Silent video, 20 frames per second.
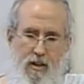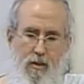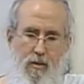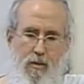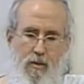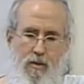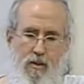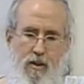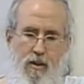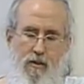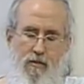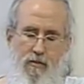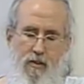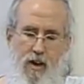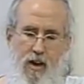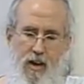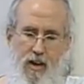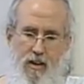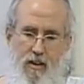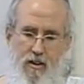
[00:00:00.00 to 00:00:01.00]
Well, you know, if
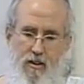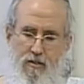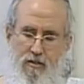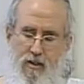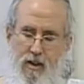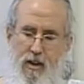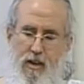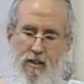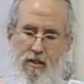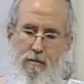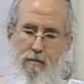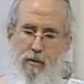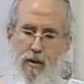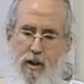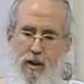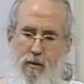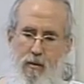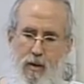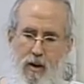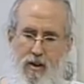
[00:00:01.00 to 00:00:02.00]
God designed the
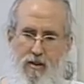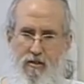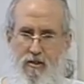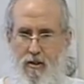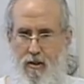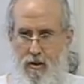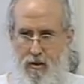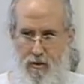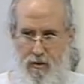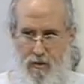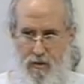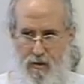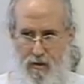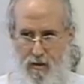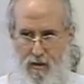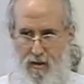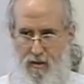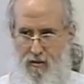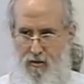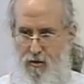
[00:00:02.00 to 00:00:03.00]
brain, why does it all
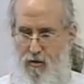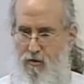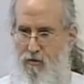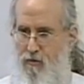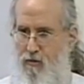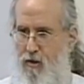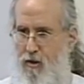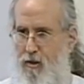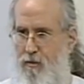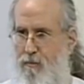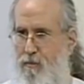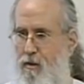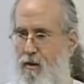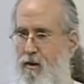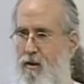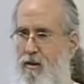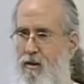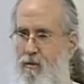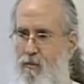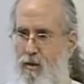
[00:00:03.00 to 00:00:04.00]
sort of fall
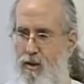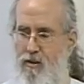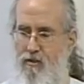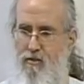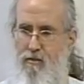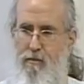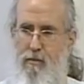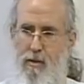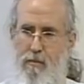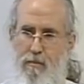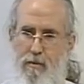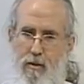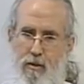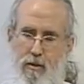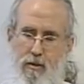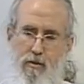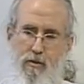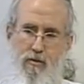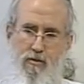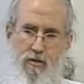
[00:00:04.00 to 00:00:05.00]
apart, and why do some people
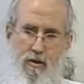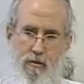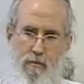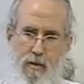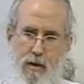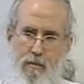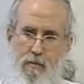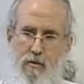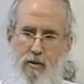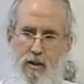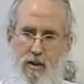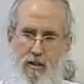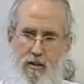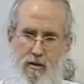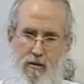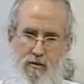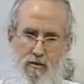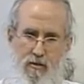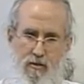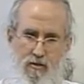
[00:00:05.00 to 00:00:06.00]
lose their memory and
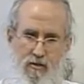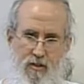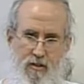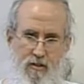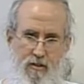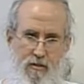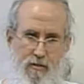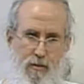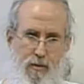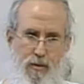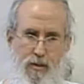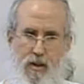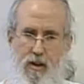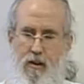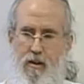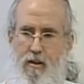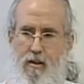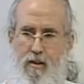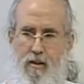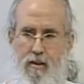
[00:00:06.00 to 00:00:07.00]
lose their sense of who they
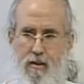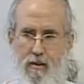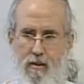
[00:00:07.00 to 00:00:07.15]
are?